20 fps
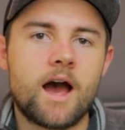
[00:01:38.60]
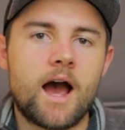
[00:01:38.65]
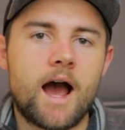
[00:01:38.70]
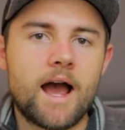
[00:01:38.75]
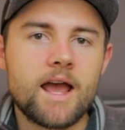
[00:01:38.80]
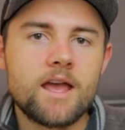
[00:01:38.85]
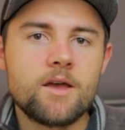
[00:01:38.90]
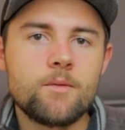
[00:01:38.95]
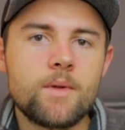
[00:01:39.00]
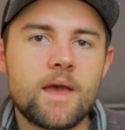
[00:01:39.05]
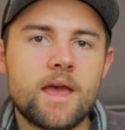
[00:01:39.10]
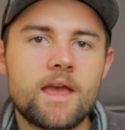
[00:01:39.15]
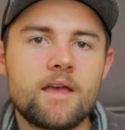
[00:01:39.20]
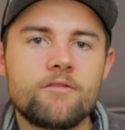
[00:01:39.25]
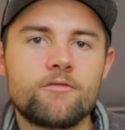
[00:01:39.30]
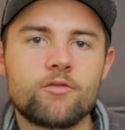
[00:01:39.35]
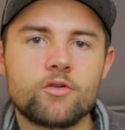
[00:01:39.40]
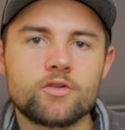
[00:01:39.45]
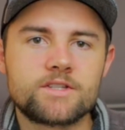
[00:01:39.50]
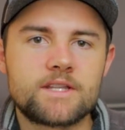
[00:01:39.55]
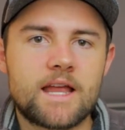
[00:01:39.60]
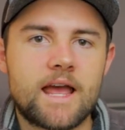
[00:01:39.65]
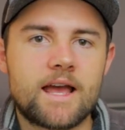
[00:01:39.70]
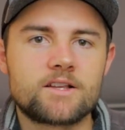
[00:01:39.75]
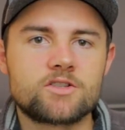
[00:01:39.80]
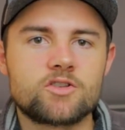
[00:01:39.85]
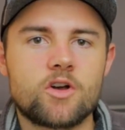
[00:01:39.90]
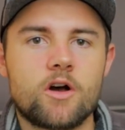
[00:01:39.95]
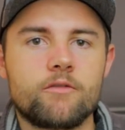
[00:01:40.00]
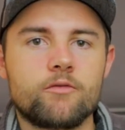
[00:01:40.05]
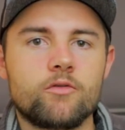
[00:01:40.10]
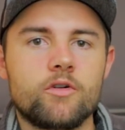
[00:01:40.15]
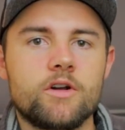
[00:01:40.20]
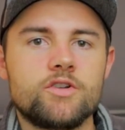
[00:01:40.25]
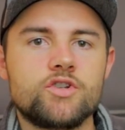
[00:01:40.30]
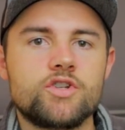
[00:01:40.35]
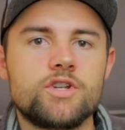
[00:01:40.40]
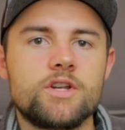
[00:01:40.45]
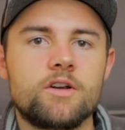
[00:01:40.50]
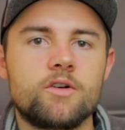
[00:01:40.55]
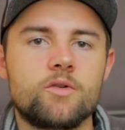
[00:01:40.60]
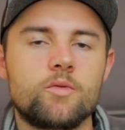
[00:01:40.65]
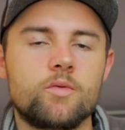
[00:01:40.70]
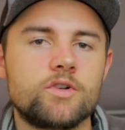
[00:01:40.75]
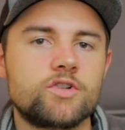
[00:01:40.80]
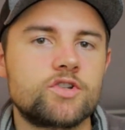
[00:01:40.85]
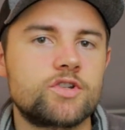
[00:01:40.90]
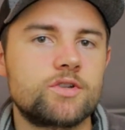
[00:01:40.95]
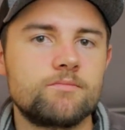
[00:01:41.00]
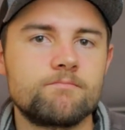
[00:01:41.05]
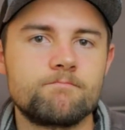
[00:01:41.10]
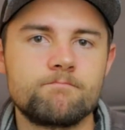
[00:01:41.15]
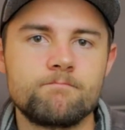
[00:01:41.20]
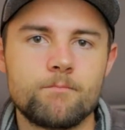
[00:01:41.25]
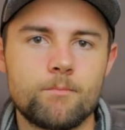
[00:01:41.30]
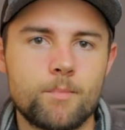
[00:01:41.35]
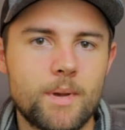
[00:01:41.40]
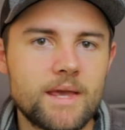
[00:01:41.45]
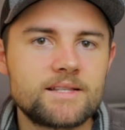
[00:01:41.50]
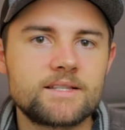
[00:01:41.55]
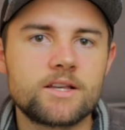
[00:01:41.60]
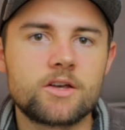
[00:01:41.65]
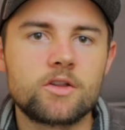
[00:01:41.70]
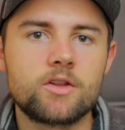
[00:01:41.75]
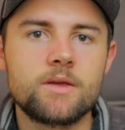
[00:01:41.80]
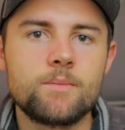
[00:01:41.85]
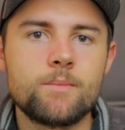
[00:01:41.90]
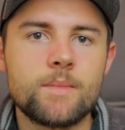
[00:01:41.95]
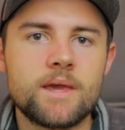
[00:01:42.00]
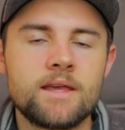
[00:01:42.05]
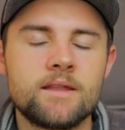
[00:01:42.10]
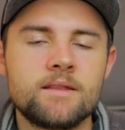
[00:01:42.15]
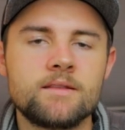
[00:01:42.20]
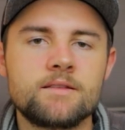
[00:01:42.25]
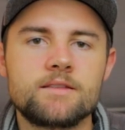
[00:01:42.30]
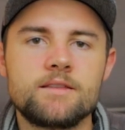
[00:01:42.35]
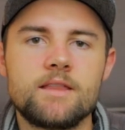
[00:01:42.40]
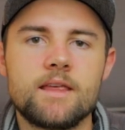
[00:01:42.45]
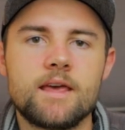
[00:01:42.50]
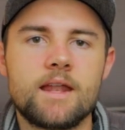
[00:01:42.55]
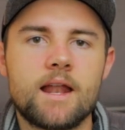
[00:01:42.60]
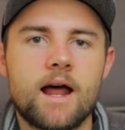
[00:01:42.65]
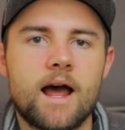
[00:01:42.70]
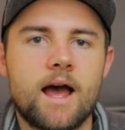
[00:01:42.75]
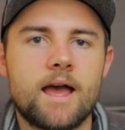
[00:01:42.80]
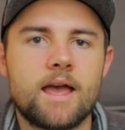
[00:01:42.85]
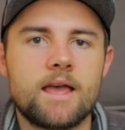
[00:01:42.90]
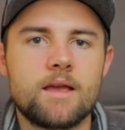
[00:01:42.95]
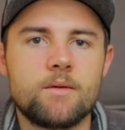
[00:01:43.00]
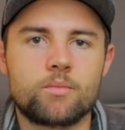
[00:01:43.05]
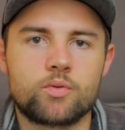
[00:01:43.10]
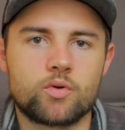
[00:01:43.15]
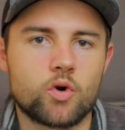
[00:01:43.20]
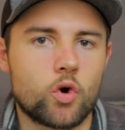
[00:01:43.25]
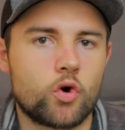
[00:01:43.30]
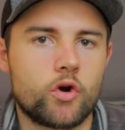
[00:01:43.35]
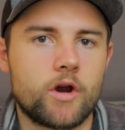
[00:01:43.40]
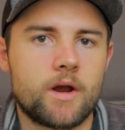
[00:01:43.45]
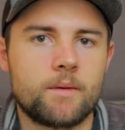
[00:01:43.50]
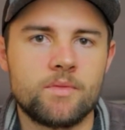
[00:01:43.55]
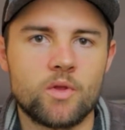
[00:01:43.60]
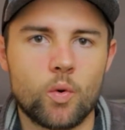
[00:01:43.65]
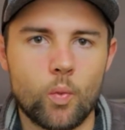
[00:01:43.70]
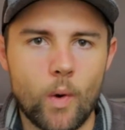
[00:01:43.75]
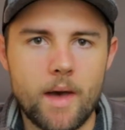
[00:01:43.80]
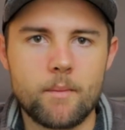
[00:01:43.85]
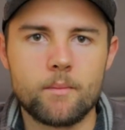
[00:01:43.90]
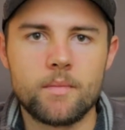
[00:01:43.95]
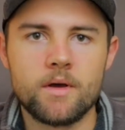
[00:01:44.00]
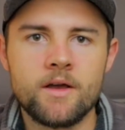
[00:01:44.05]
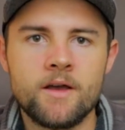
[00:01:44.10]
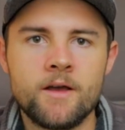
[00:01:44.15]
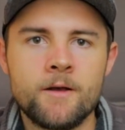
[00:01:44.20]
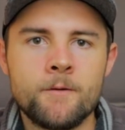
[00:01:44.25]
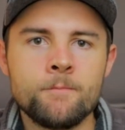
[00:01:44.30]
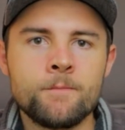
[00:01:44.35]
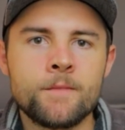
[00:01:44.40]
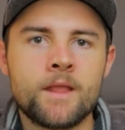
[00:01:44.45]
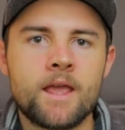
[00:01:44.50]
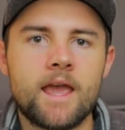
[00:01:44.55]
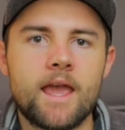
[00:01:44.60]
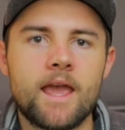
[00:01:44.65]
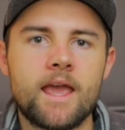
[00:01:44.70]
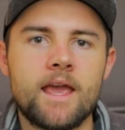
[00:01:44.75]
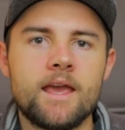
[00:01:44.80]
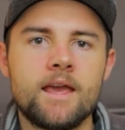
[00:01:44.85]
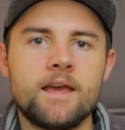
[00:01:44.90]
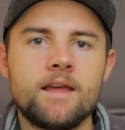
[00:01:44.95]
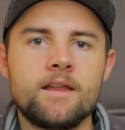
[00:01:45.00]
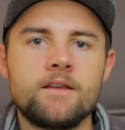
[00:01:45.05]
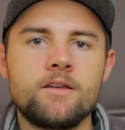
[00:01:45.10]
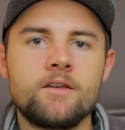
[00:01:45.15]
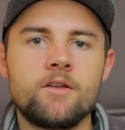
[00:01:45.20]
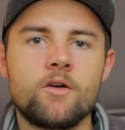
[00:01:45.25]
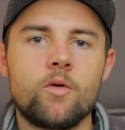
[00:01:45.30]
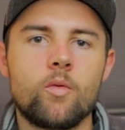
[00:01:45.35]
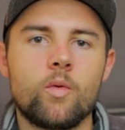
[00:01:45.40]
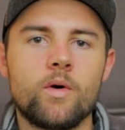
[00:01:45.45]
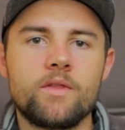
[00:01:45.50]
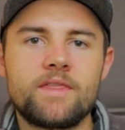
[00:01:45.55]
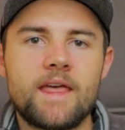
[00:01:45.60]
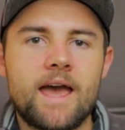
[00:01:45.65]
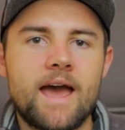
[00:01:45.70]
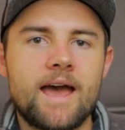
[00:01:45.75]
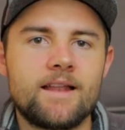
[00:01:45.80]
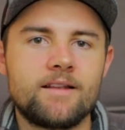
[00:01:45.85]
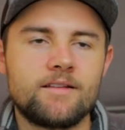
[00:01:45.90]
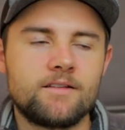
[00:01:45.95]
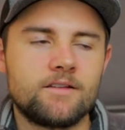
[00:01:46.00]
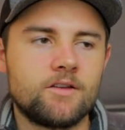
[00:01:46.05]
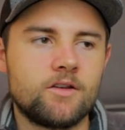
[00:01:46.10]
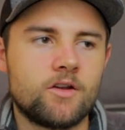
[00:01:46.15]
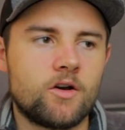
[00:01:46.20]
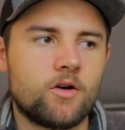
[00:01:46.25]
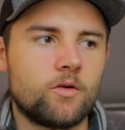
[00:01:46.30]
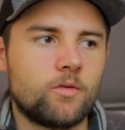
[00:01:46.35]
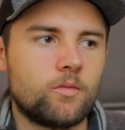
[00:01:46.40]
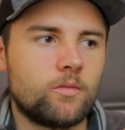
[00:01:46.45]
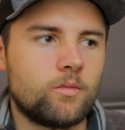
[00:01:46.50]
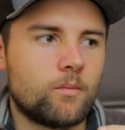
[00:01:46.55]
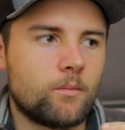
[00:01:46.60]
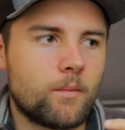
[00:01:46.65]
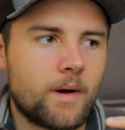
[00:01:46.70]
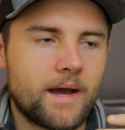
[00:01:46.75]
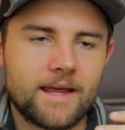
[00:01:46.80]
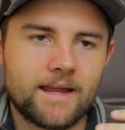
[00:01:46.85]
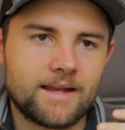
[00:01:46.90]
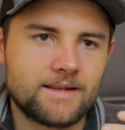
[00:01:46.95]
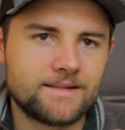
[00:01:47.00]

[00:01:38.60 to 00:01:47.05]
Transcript: I am a full stack software engineer, which basically means that I program the web. And what that might